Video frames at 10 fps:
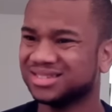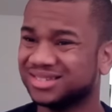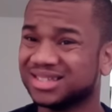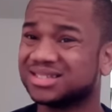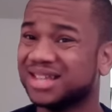
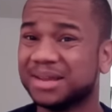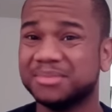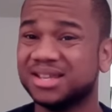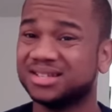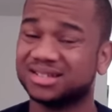that
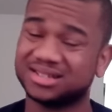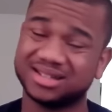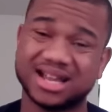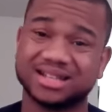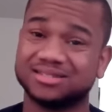means a
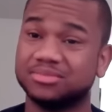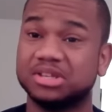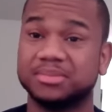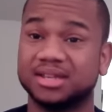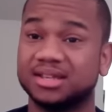lot to
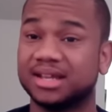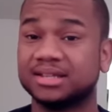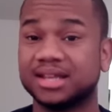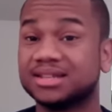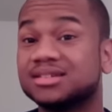me,
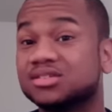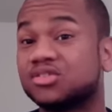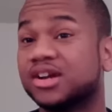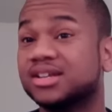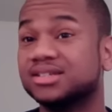man. That's just
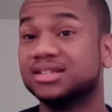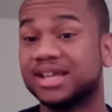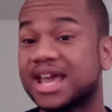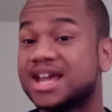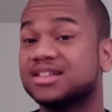crazy.
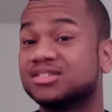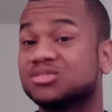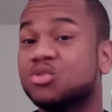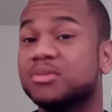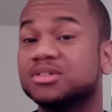They added
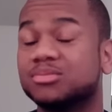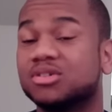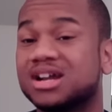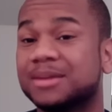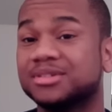so much
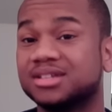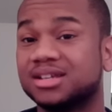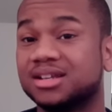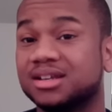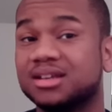more
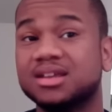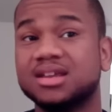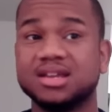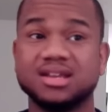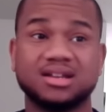commentating.
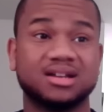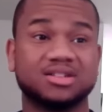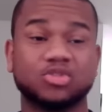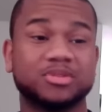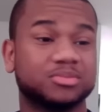
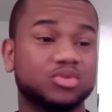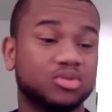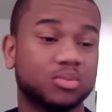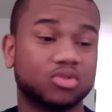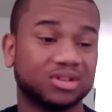So much
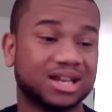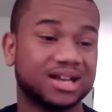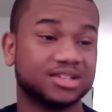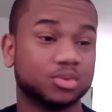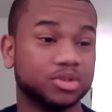more
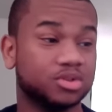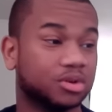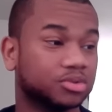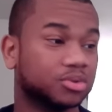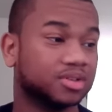lines. So when you
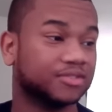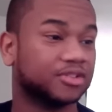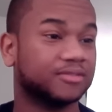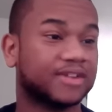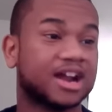go to a
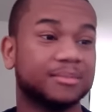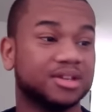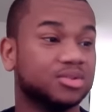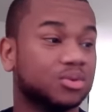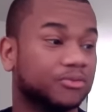different
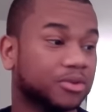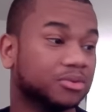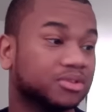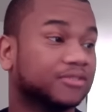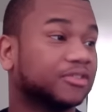environment, you will
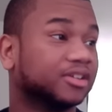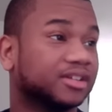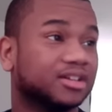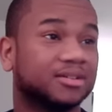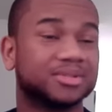feel different.
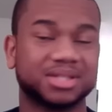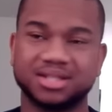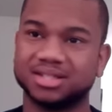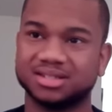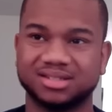You know what I'm
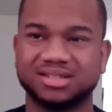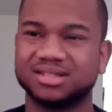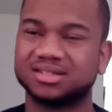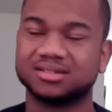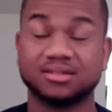saying? It's
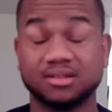just,